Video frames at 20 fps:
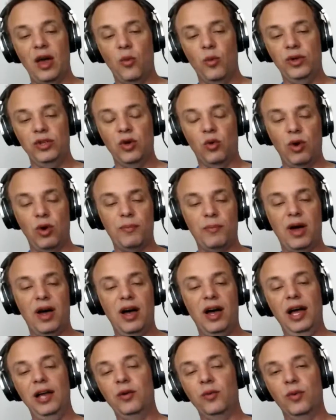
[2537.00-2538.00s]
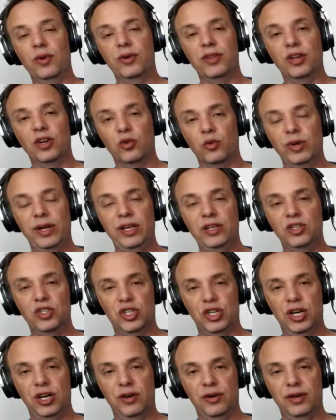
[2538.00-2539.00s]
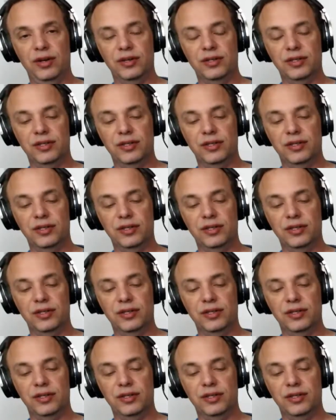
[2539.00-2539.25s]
window, right behind where the green chair is,